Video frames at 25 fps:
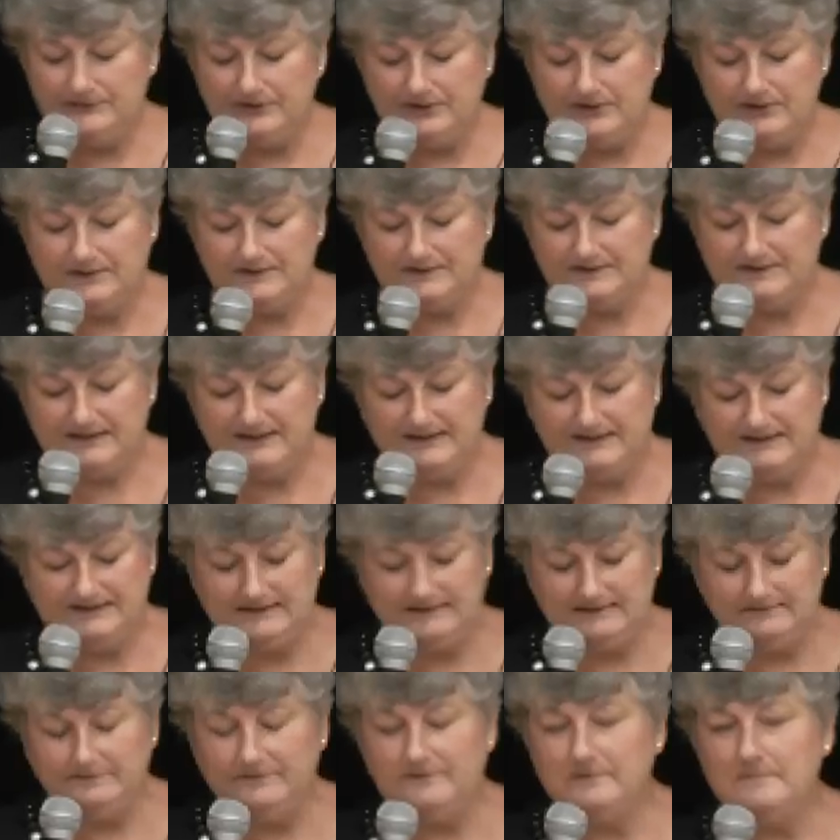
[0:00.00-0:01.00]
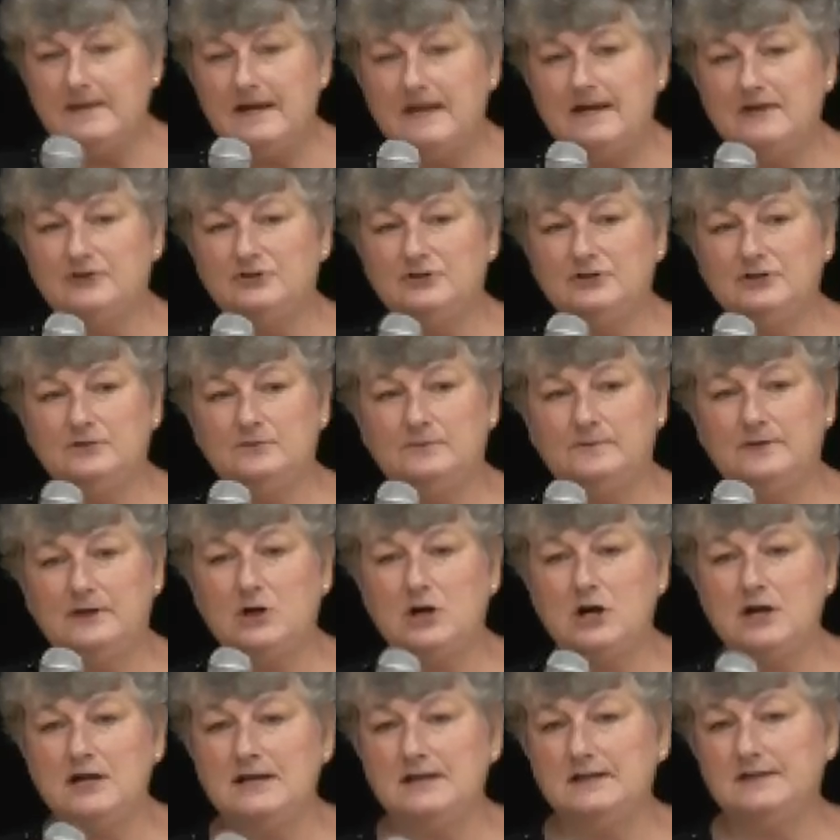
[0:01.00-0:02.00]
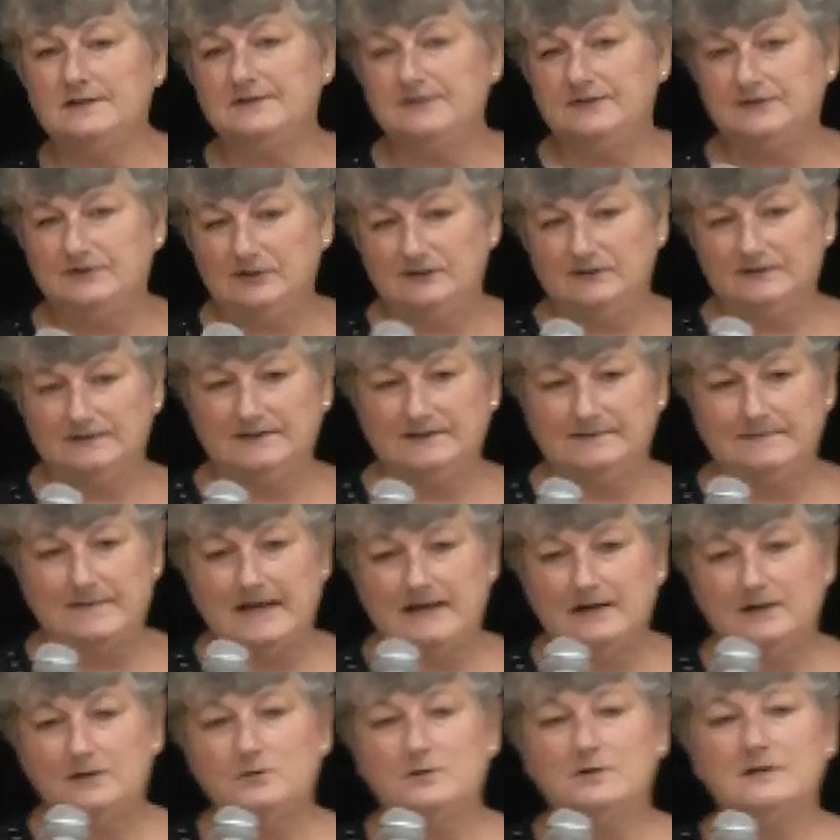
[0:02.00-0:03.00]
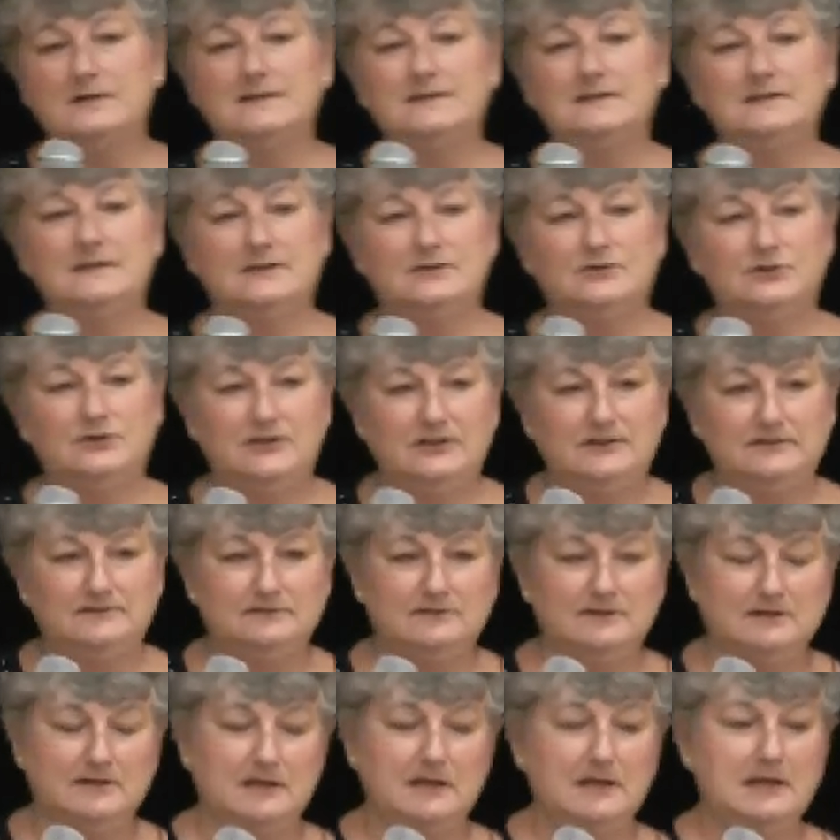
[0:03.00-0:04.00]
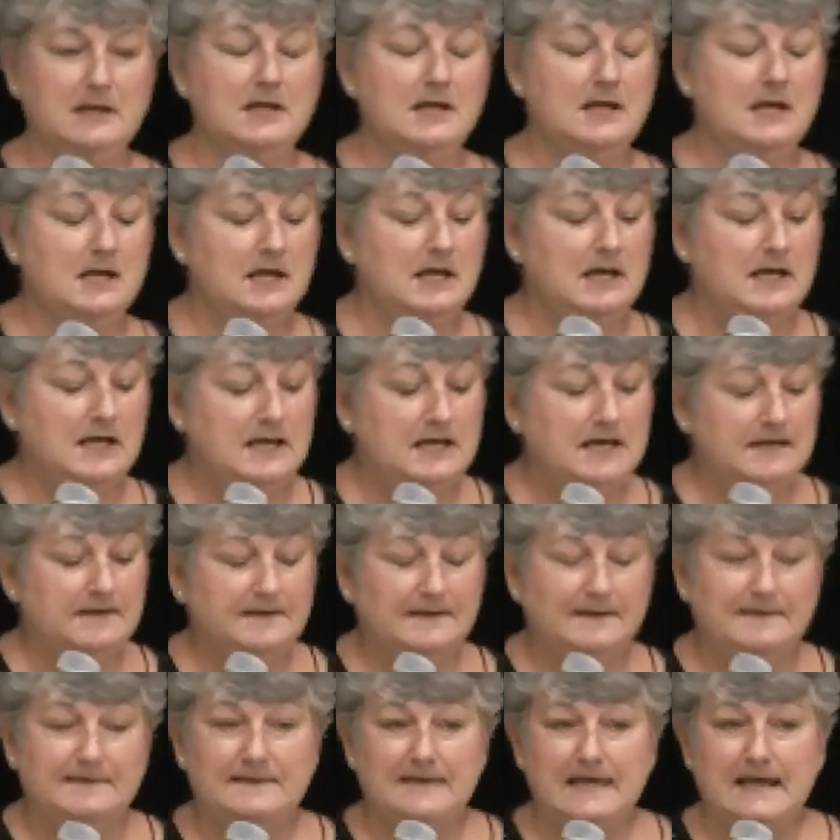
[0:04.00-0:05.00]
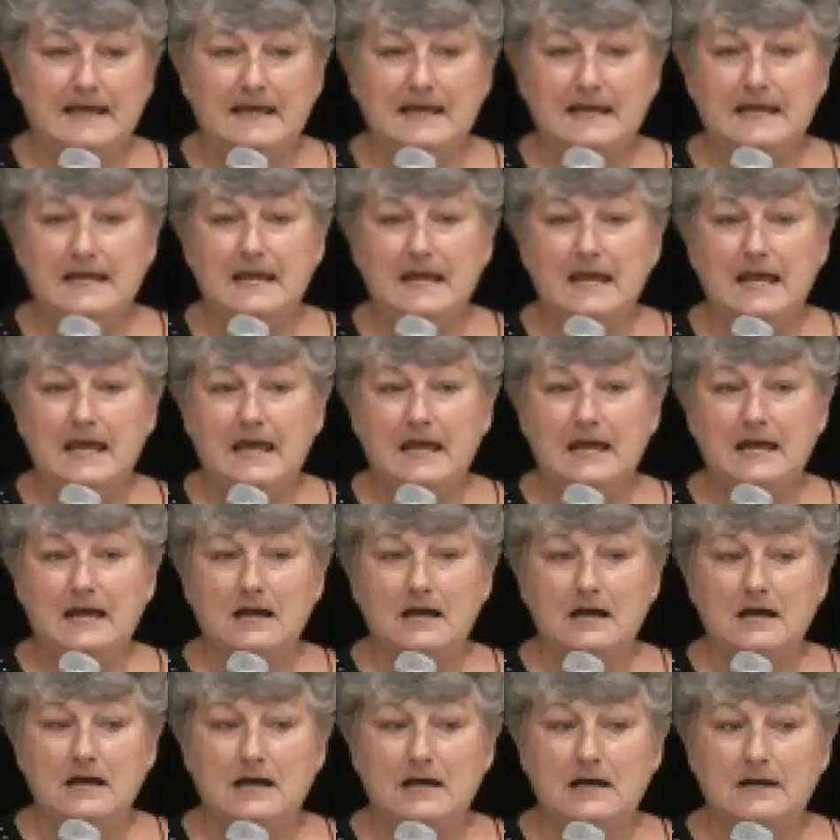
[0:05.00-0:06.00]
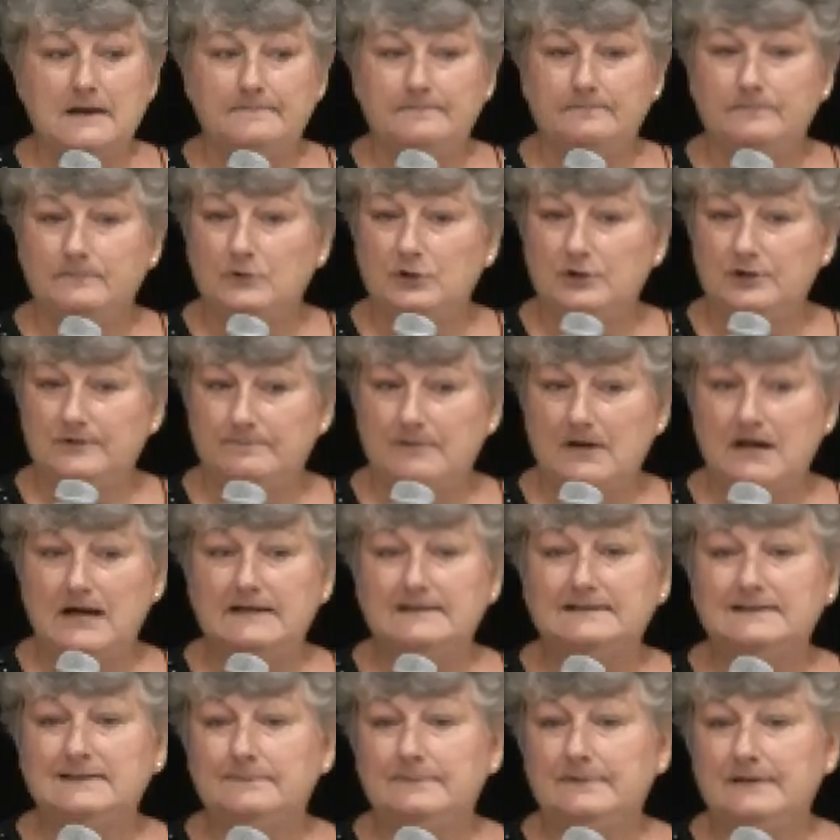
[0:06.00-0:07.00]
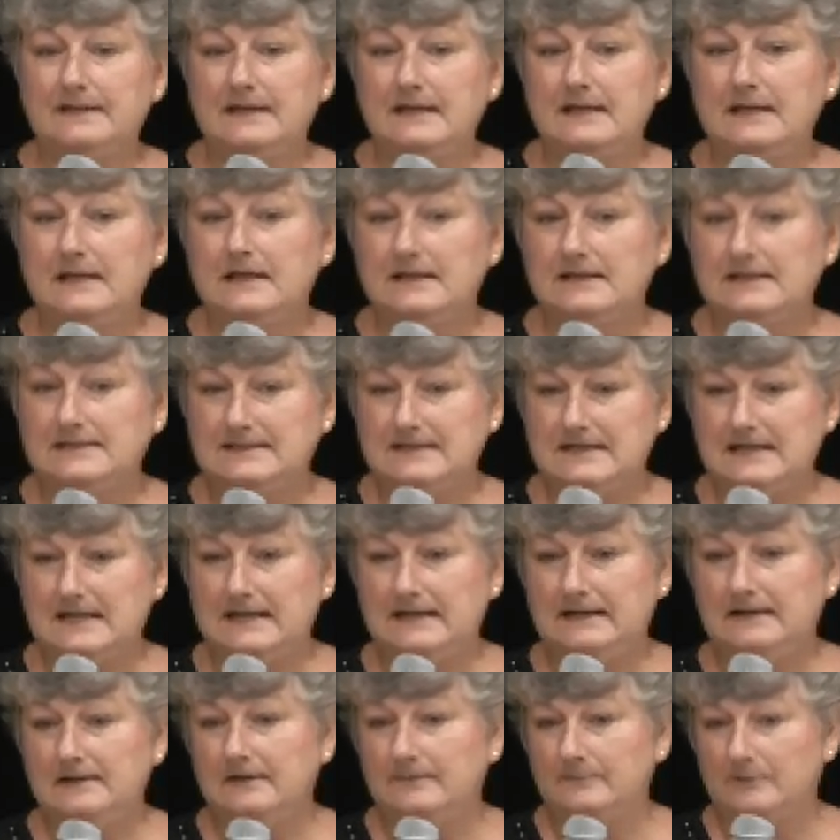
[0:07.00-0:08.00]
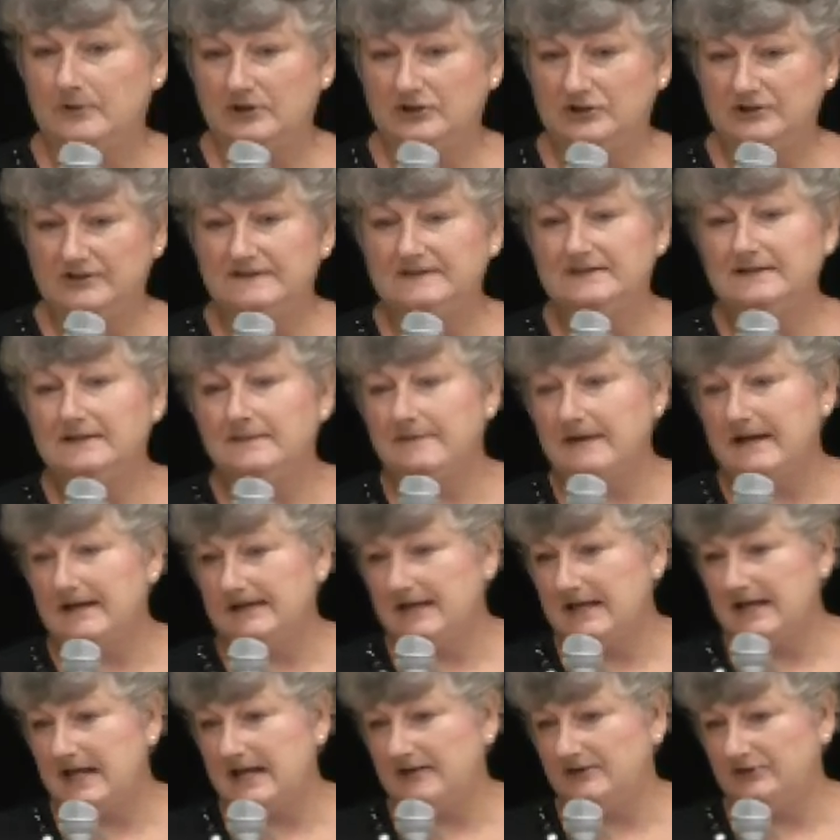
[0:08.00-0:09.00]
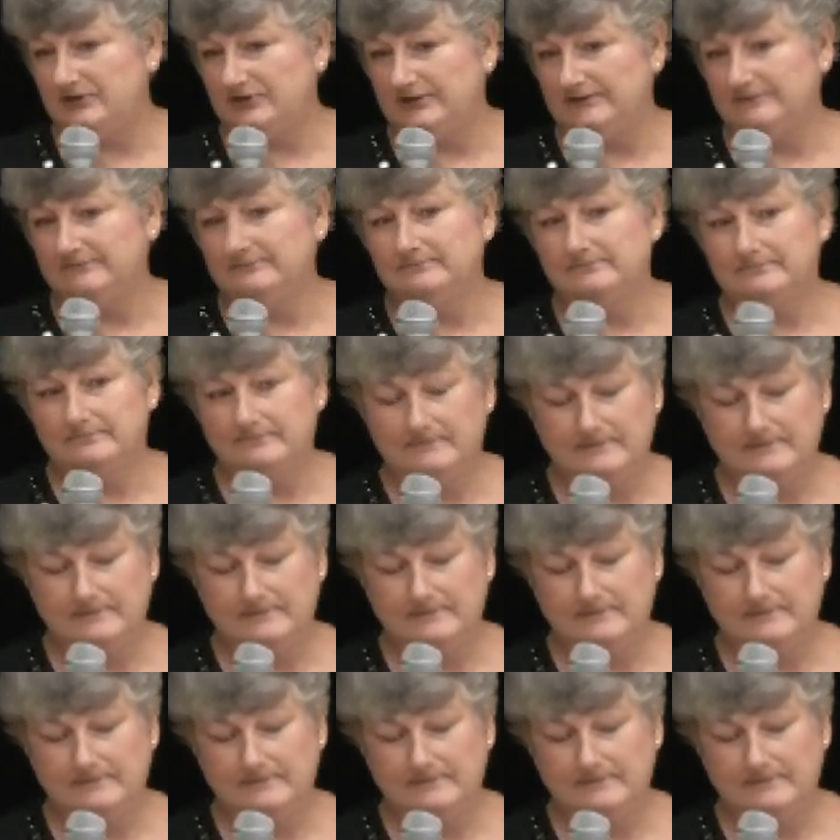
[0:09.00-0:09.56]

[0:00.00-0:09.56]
nurse gets information regarding a student's medical condition that they could possibly need emergency medication,